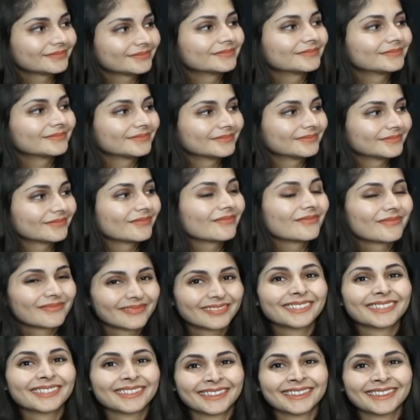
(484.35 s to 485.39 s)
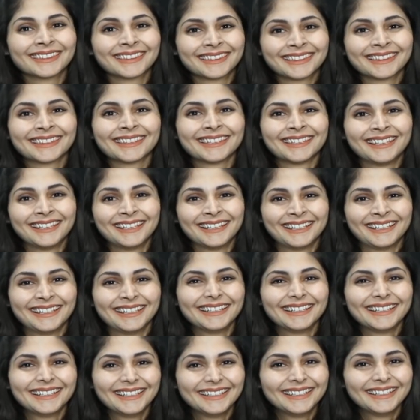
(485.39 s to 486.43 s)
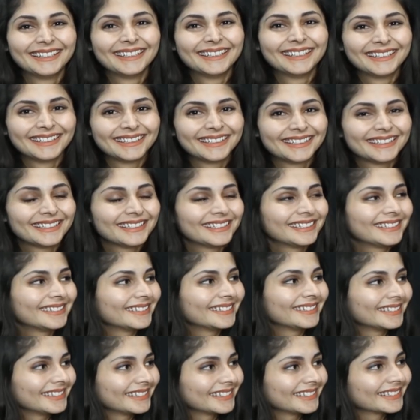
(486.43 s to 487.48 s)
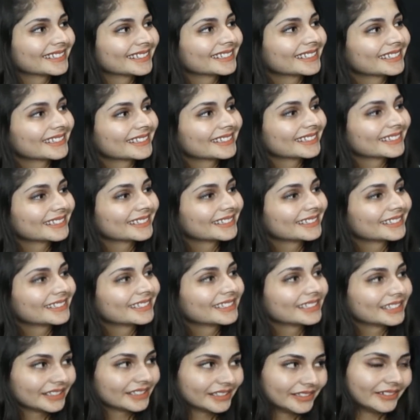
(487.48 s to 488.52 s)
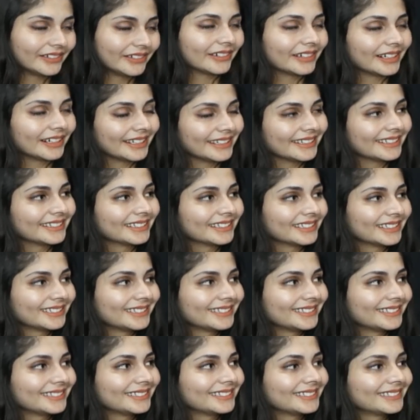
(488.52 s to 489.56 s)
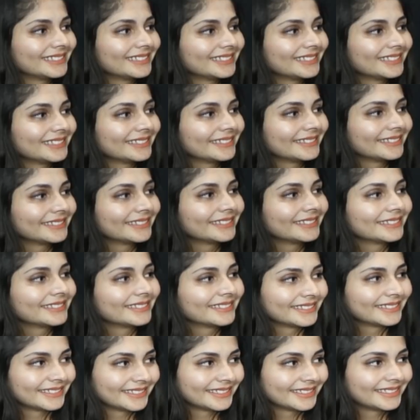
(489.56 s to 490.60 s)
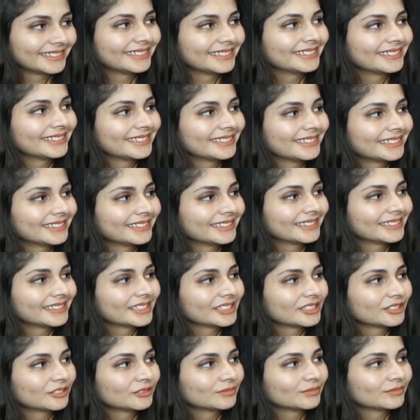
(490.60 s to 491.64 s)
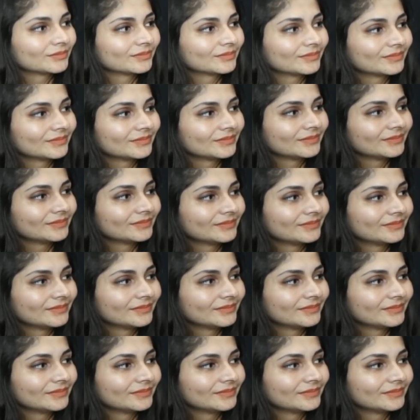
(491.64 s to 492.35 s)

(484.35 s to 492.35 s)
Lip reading: [no speech]